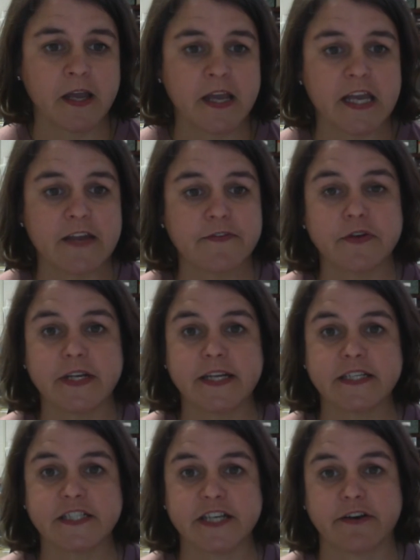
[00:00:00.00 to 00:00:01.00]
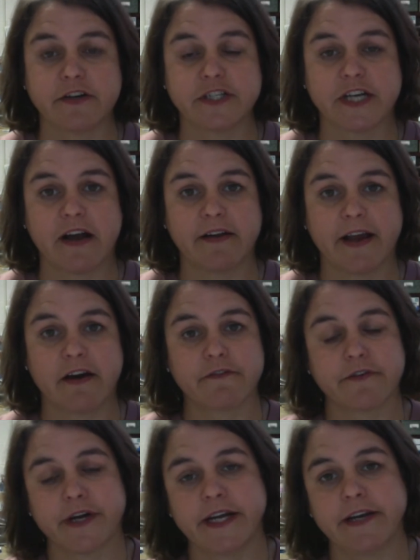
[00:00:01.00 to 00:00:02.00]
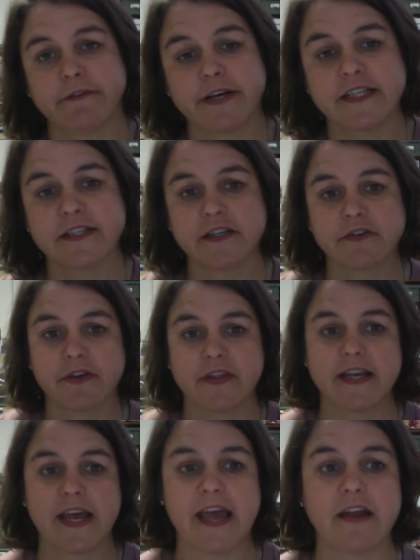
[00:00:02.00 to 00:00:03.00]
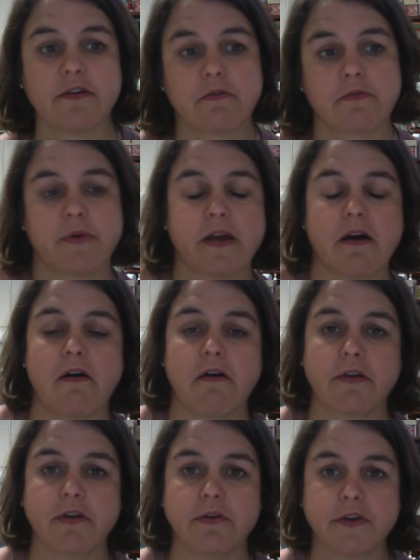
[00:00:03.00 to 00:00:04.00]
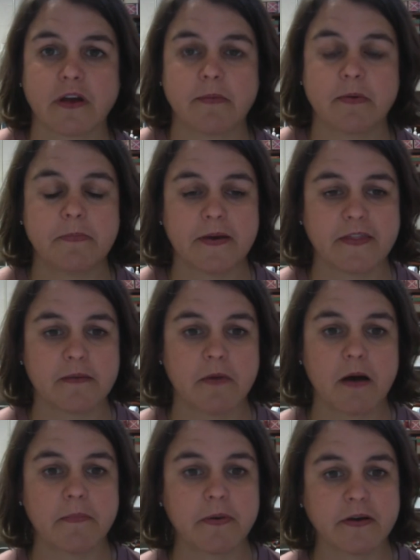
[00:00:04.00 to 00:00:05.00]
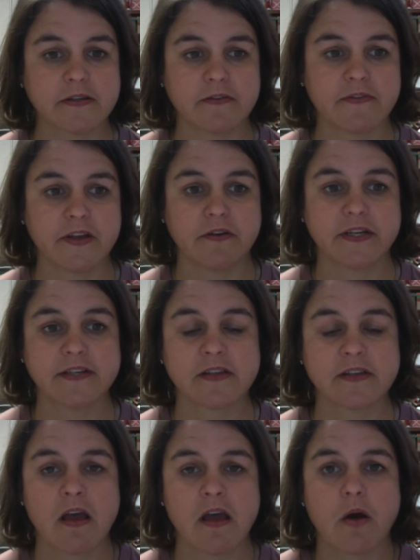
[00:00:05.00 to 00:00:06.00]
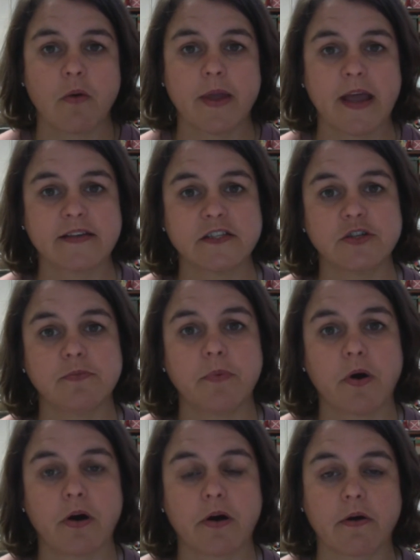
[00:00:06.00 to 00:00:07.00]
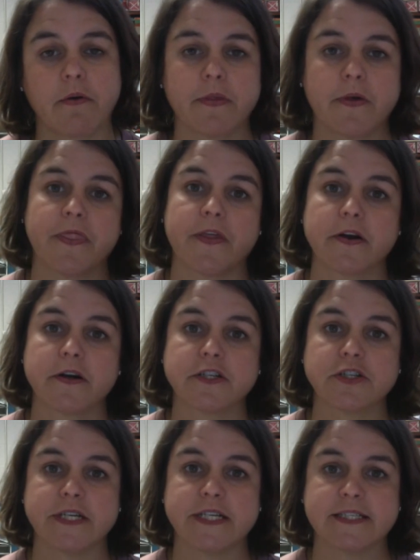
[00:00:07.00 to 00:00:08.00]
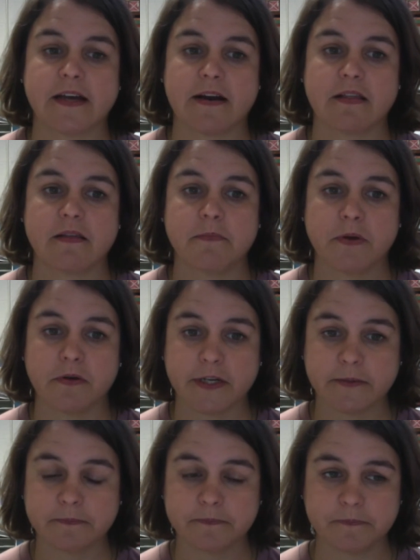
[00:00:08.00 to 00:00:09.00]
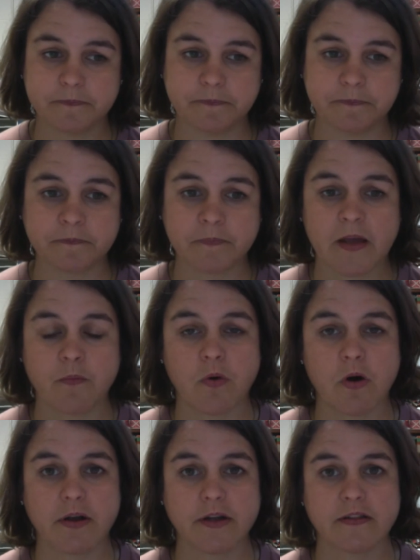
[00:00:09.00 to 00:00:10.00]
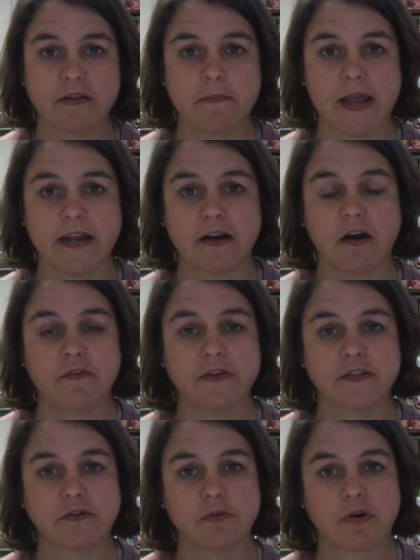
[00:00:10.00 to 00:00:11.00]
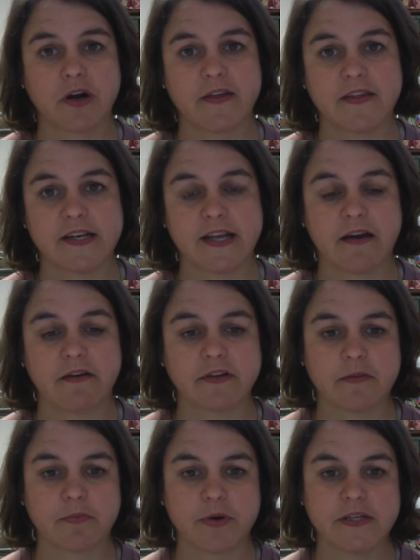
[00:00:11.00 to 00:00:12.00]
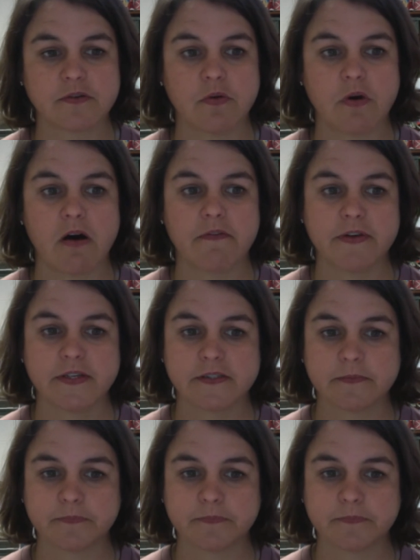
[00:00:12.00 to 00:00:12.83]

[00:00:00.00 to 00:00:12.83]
If you need to check your child out for any reason during the day, or if we call you to come and pick them up because of illness, we ask that you park on the 3rd Street side of the building and walk into the main office door and then down to the preschool office.